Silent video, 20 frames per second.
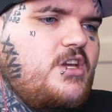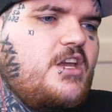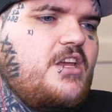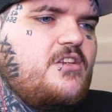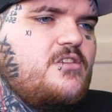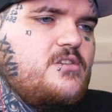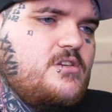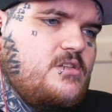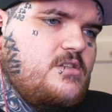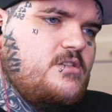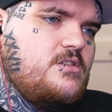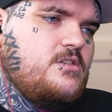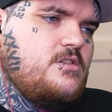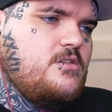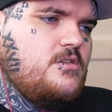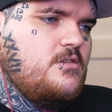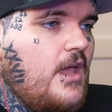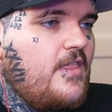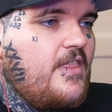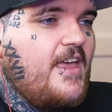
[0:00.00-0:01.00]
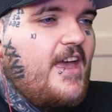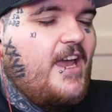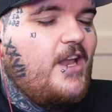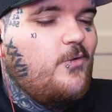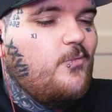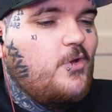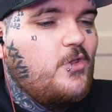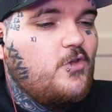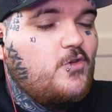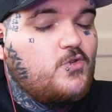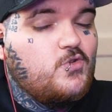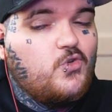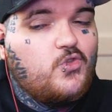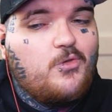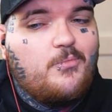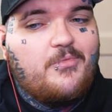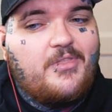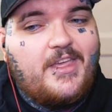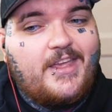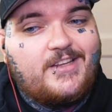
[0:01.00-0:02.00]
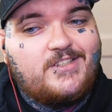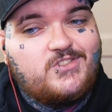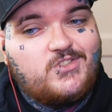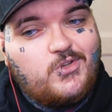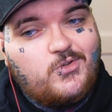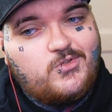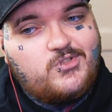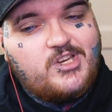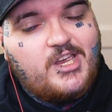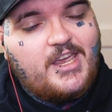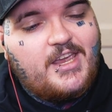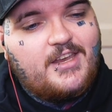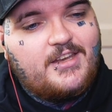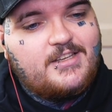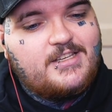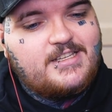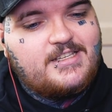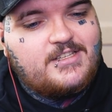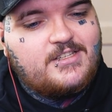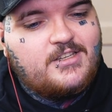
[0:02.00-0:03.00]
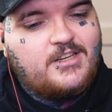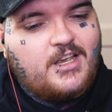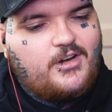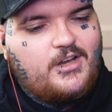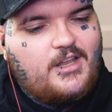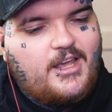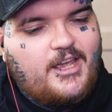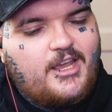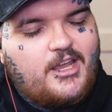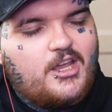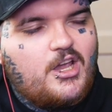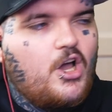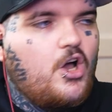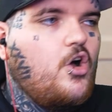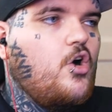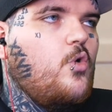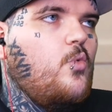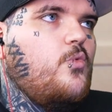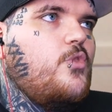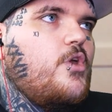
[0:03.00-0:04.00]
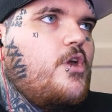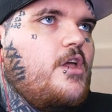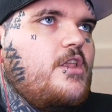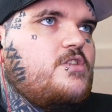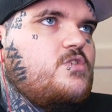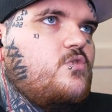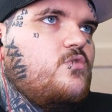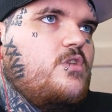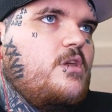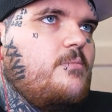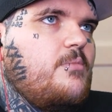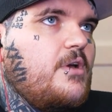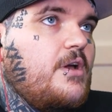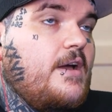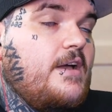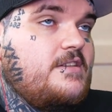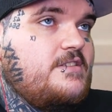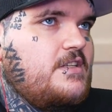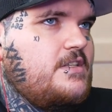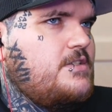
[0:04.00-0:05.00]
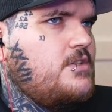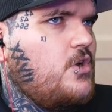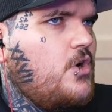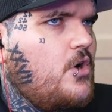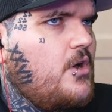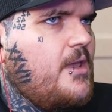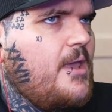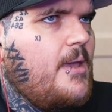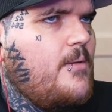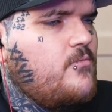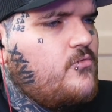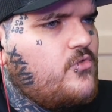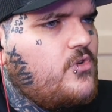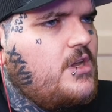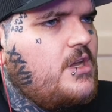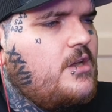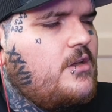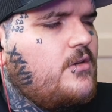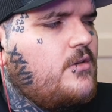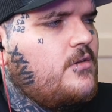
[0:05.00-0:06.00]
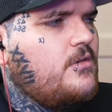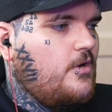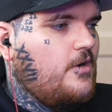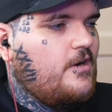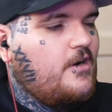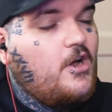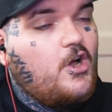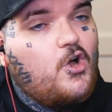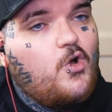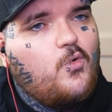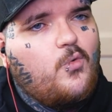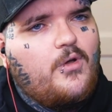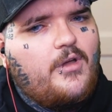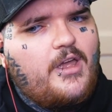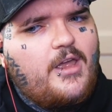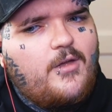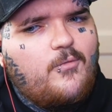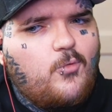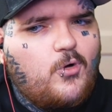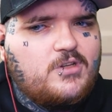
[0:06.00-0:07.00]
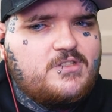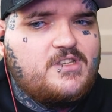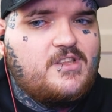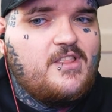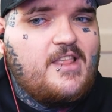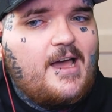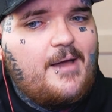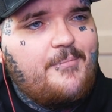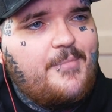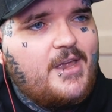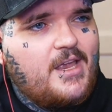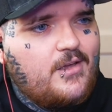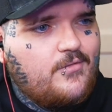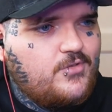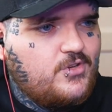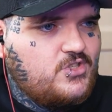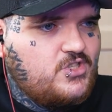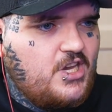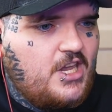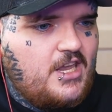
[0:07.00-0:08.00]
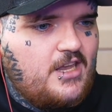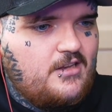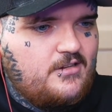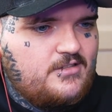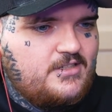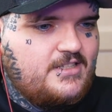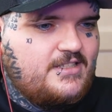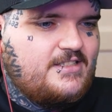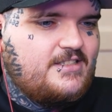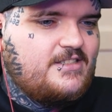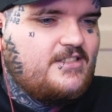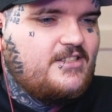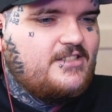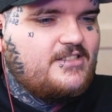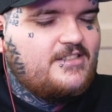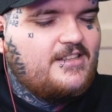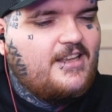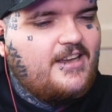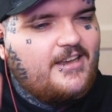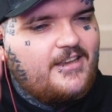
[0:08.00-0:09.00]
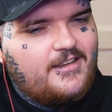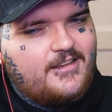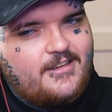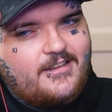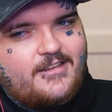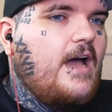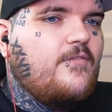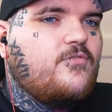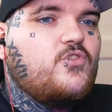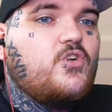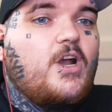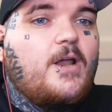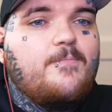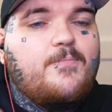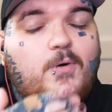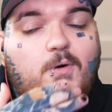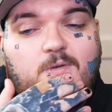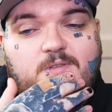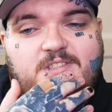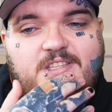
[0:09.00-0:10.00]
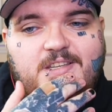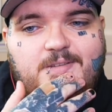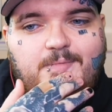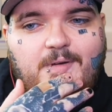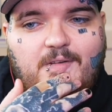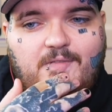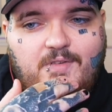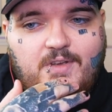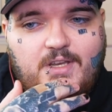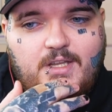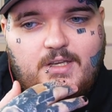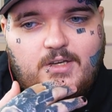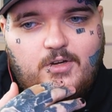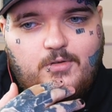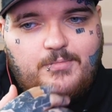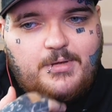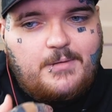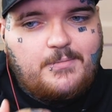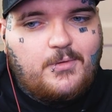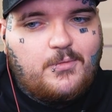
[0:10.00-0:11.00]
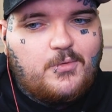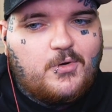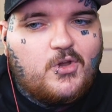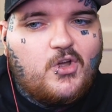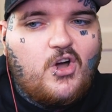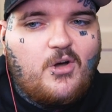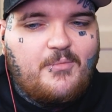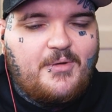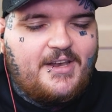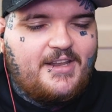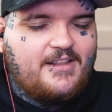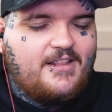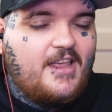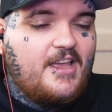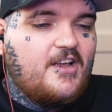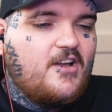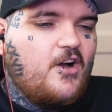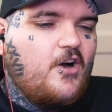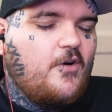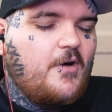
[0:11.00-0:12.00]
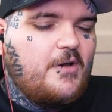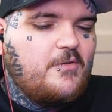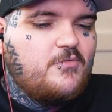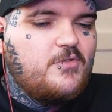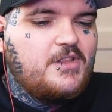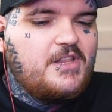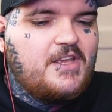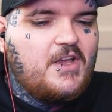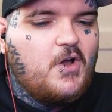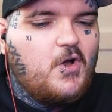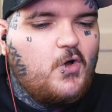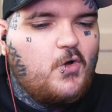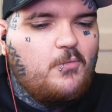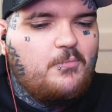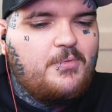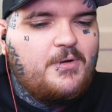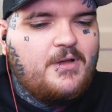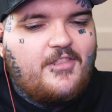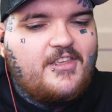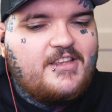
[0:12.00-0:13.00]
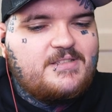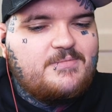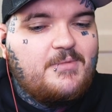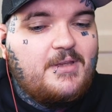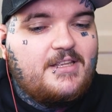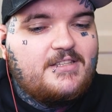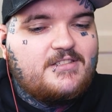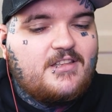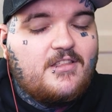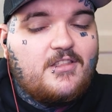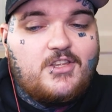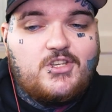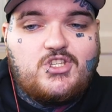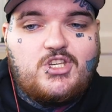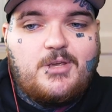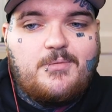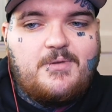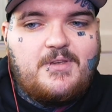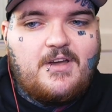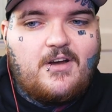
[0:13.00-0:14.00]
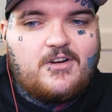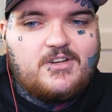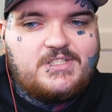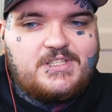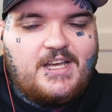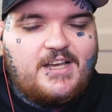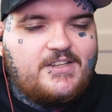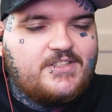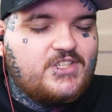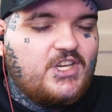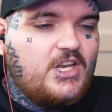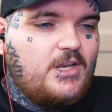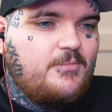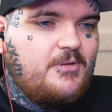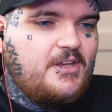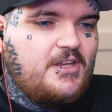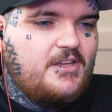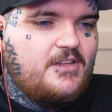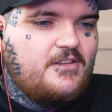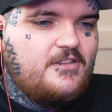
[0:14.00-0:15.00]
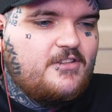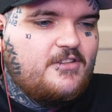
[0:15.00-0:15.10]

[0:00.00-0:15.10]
changes. And then when you show them things do change, they're like, oh, it's only because it's not Game Freak, or oh, it wasn't that big of a change. It's just like, after I posted my video, people were commenting like, oh, I really hope this means that the chibi art style is going to be